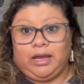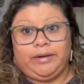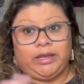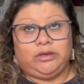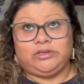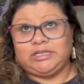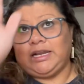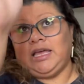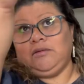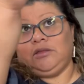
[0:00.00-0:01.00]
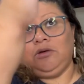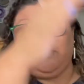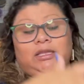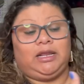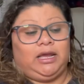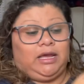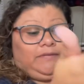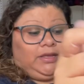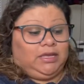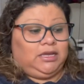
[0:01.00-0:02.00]
I'm not using not even the what that I have
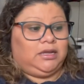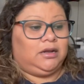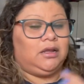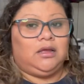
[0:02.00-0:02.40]
in here.